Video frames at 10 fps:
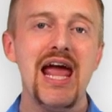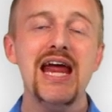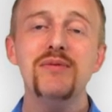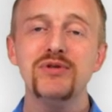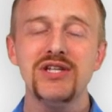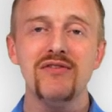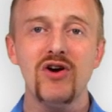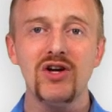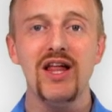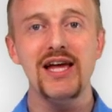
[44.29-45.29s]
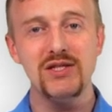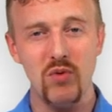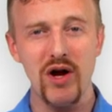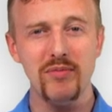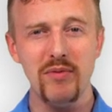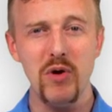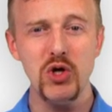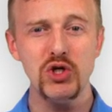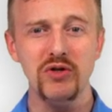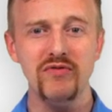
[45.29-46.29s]
80% of our clients want a
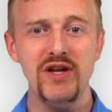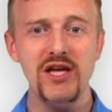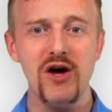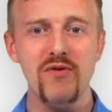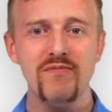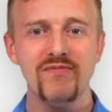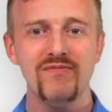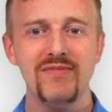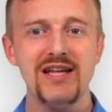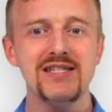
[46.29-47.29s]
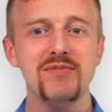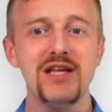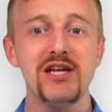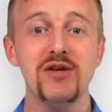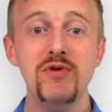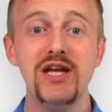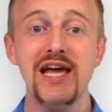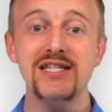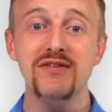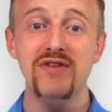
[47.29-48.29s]
promotional video. That's something that
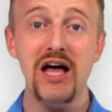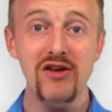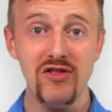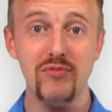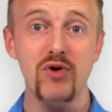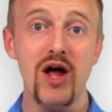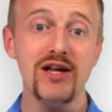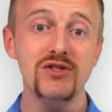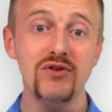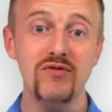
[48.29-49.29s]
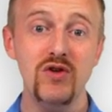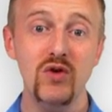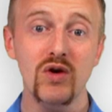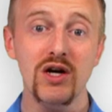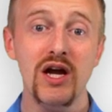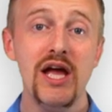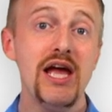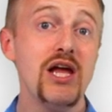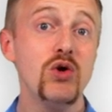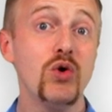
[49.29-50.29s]
communicates the value of their product to a viewer
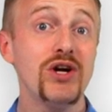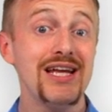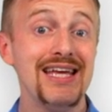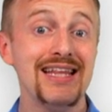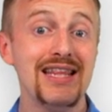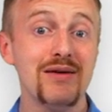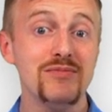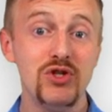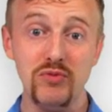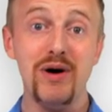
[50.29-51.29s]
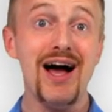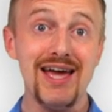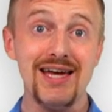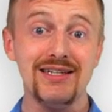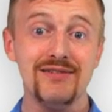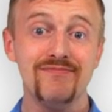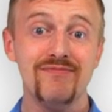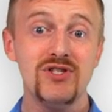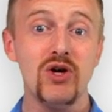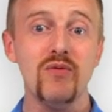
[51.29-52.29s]
in order to get them to buy it.
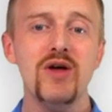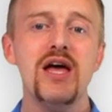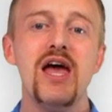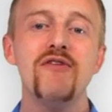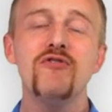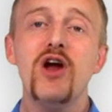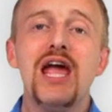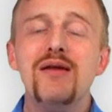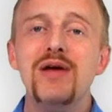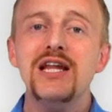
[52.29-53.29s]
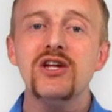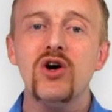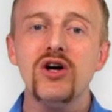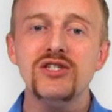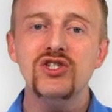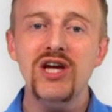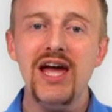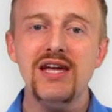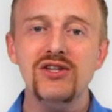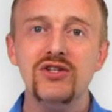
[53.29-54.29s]
So, if you're animating to cause
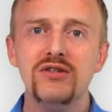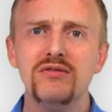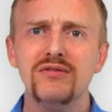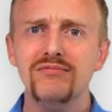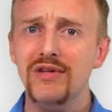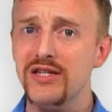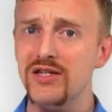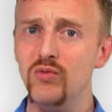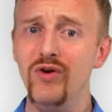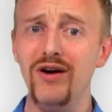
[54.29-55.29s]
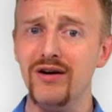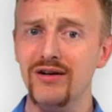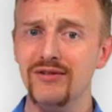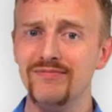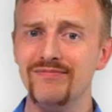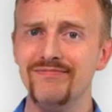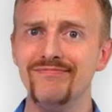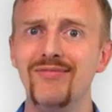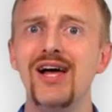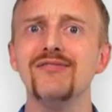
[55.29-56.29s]
change, does it work?
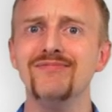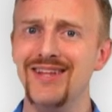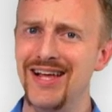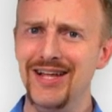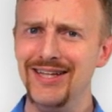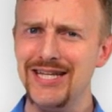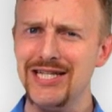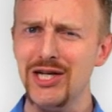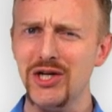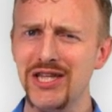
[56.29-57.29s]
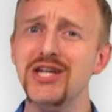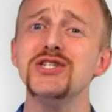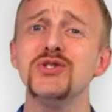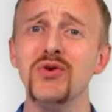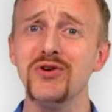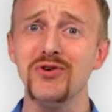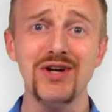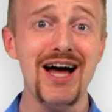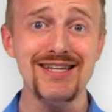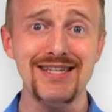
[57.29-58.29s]
Well, let's look at the historical
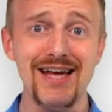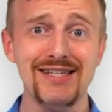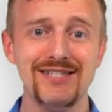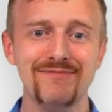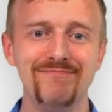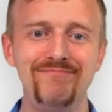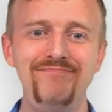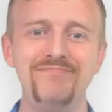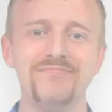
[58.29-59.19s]
context. Our